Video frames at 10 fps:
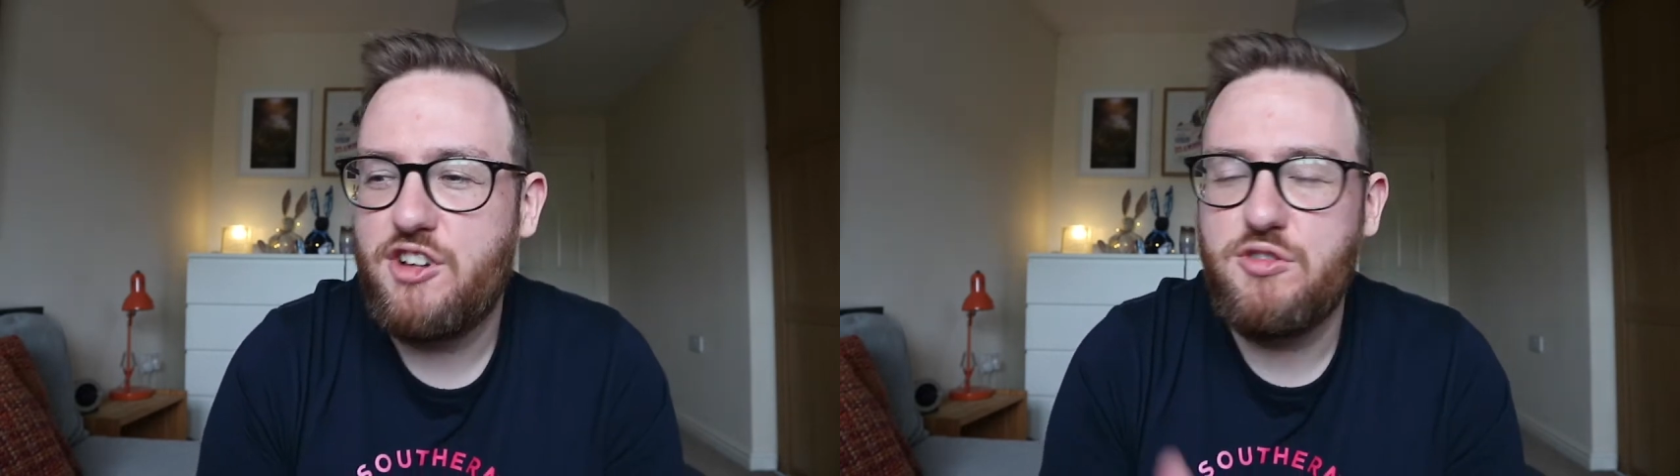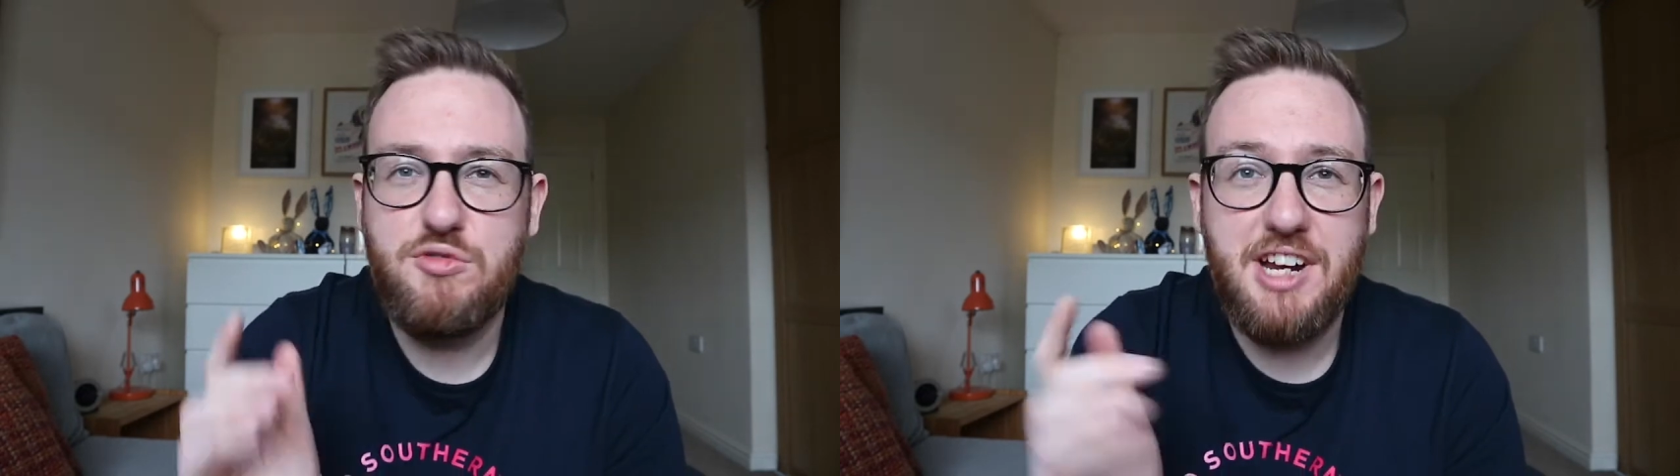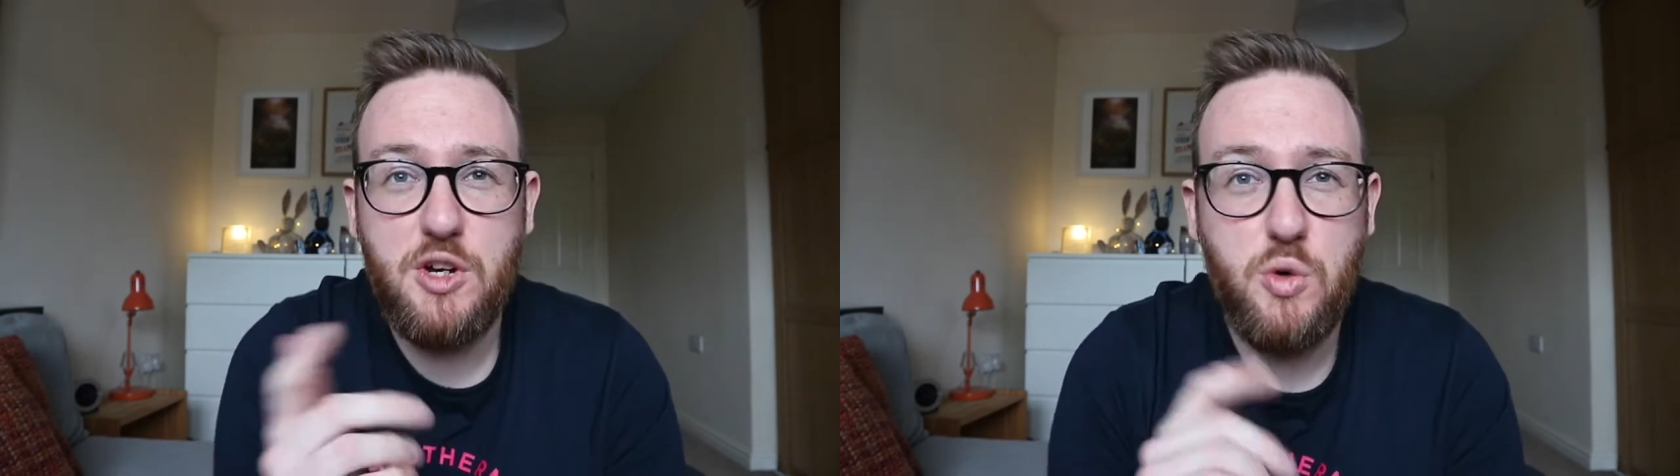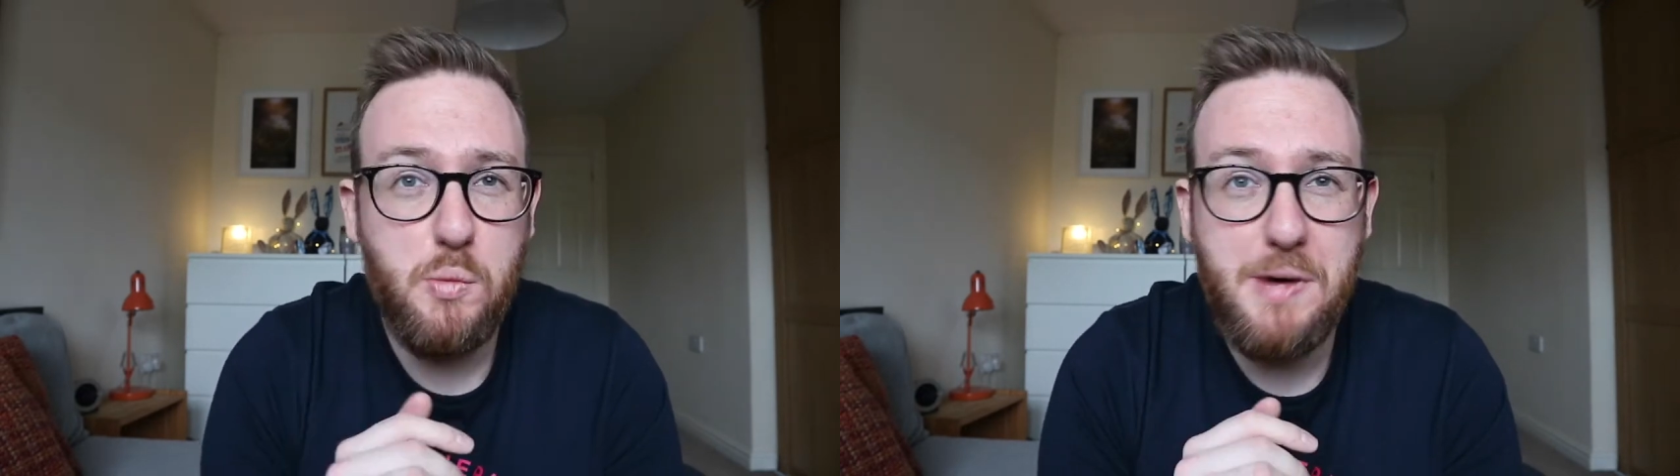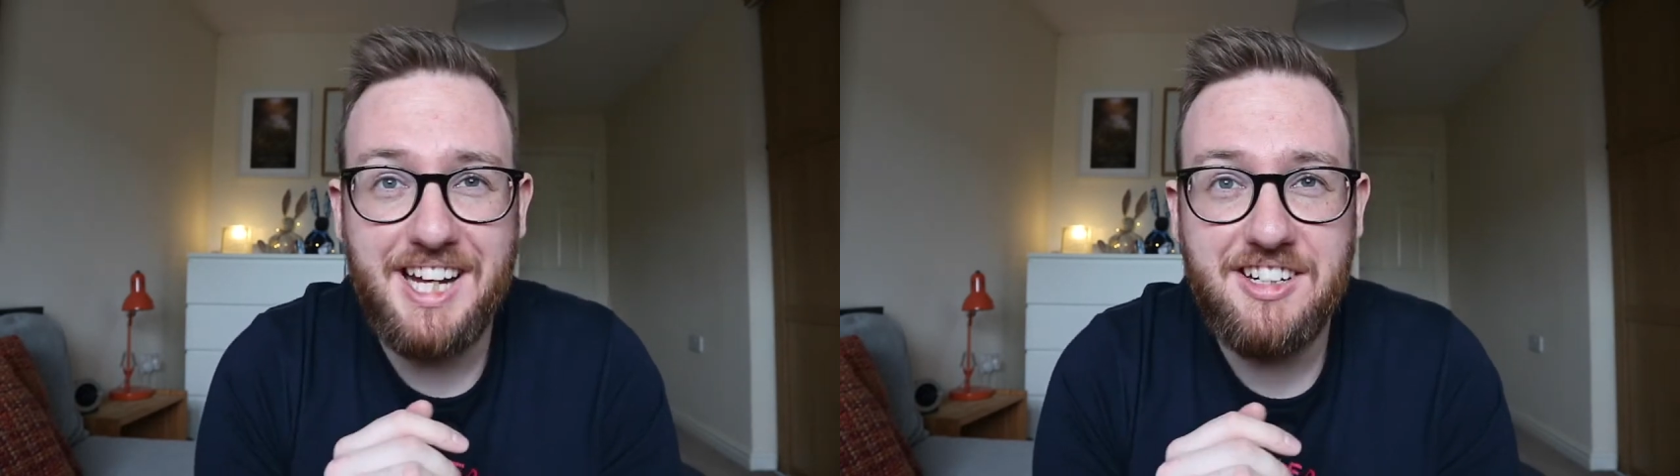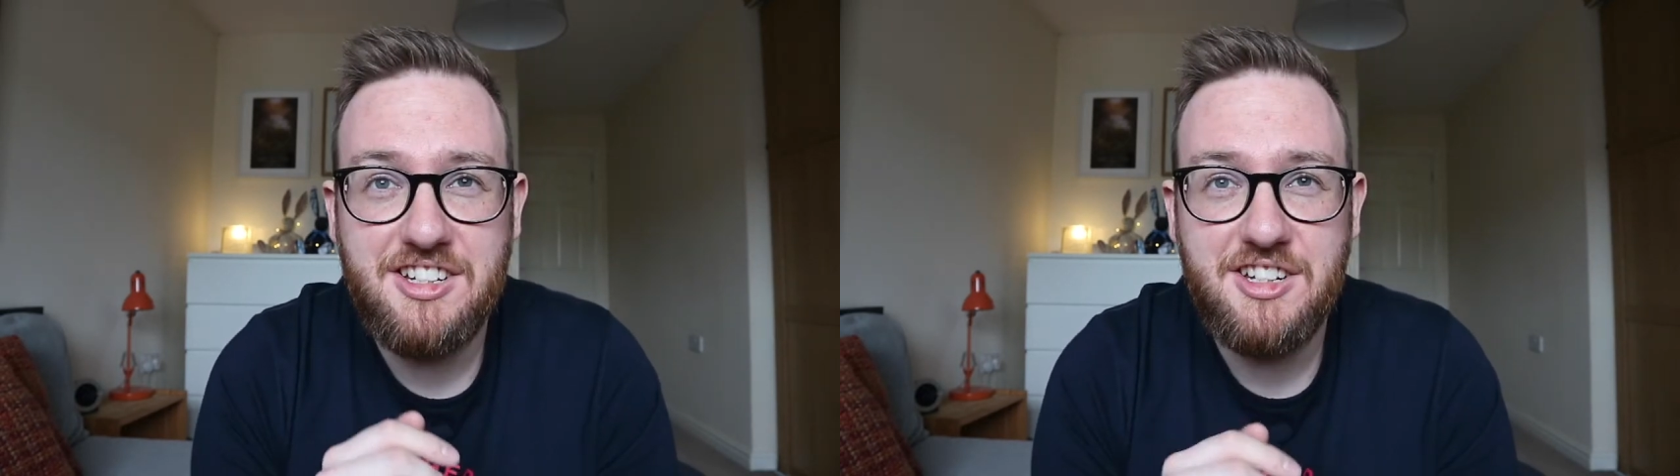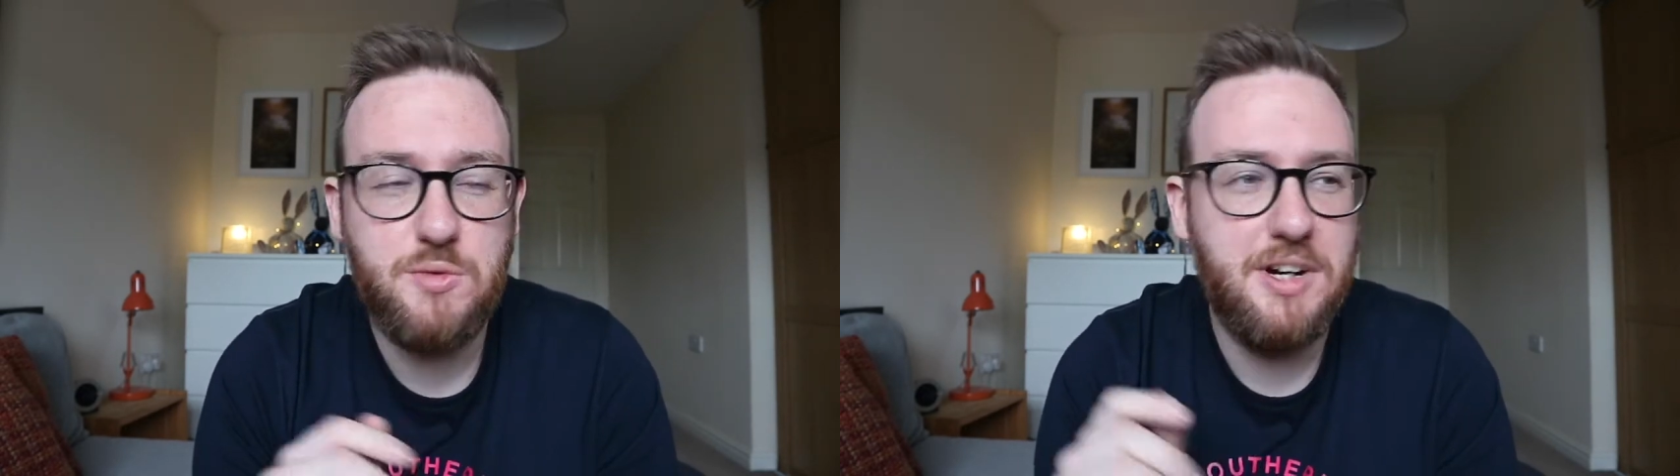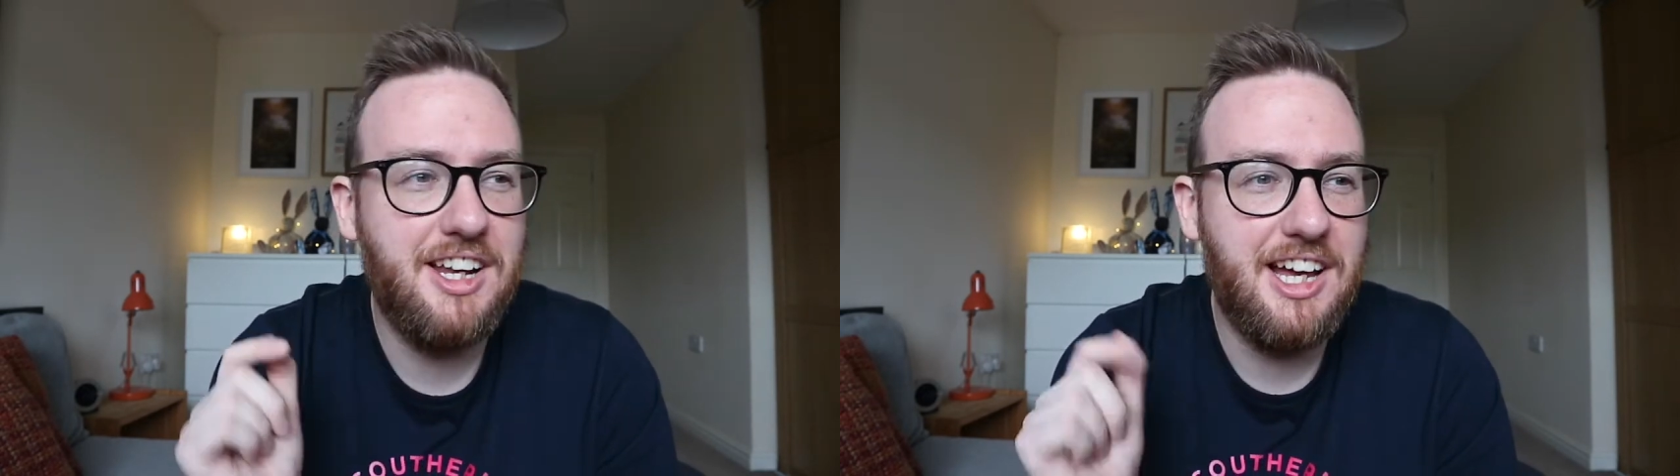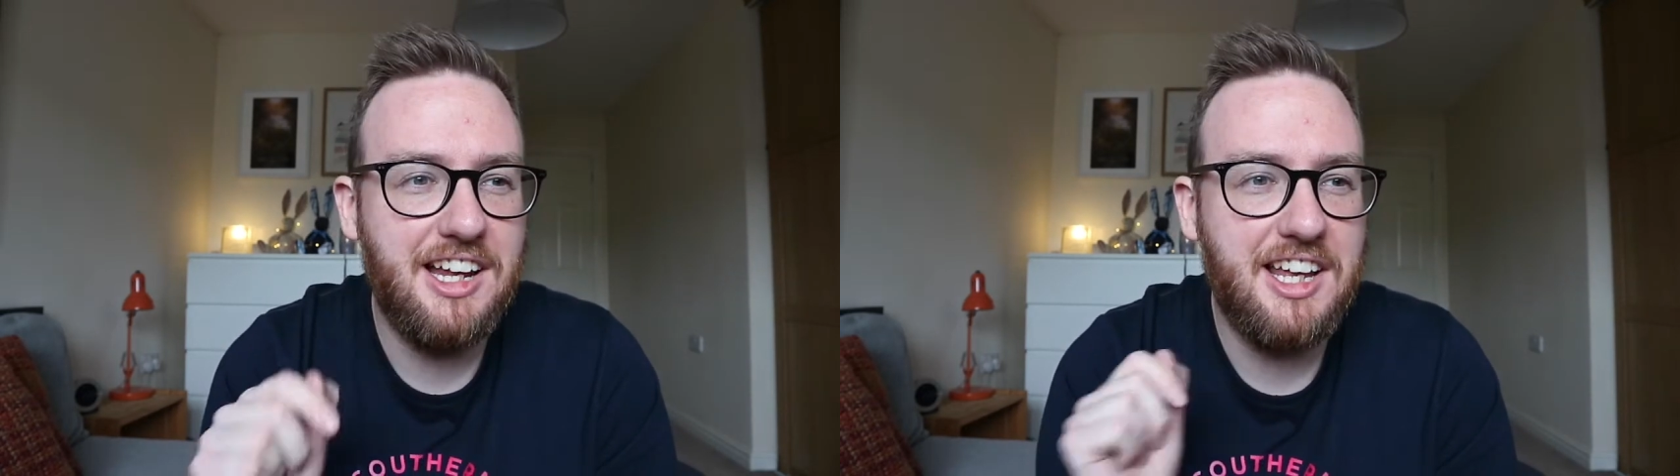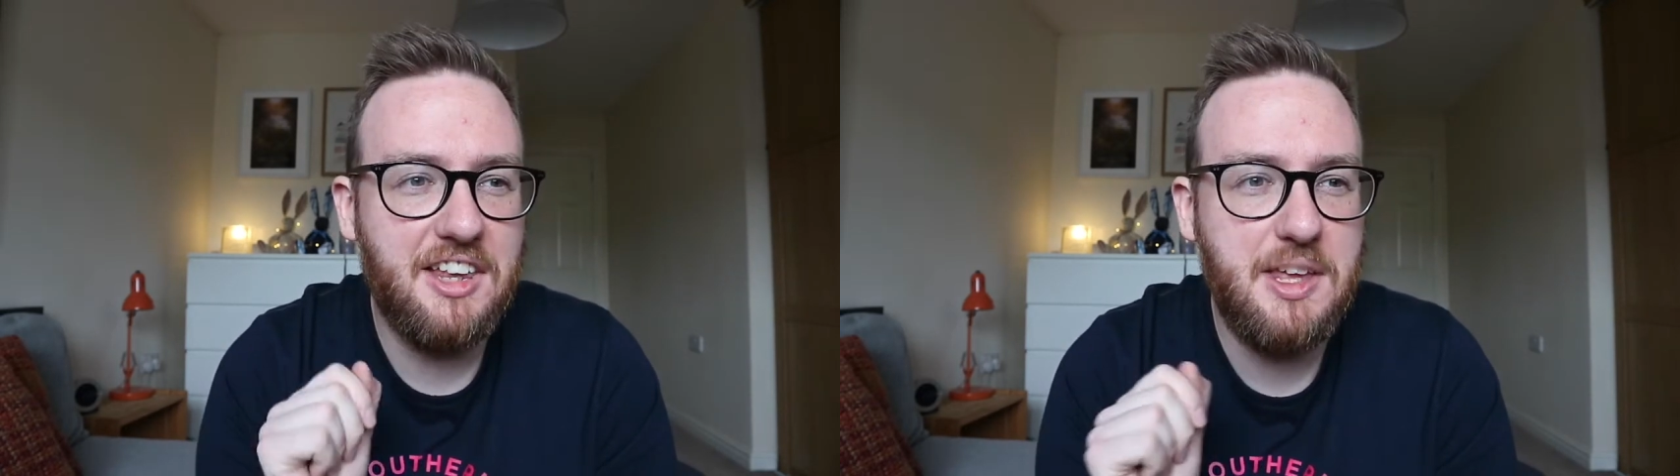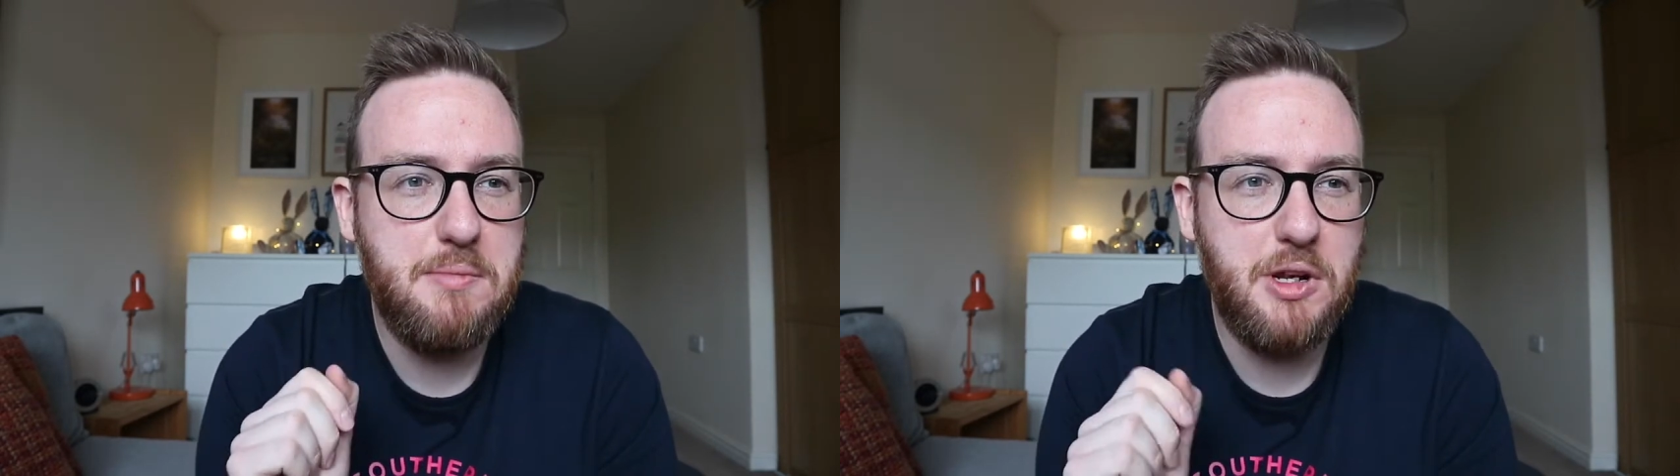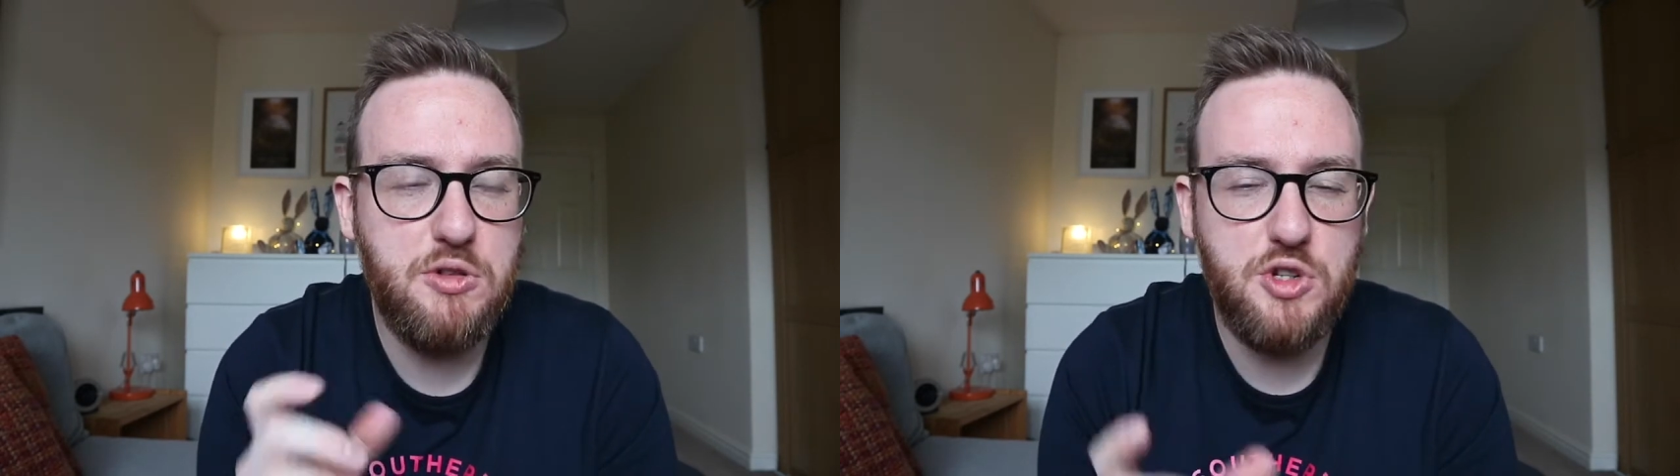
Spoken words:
Really cool band as well. I'll link them below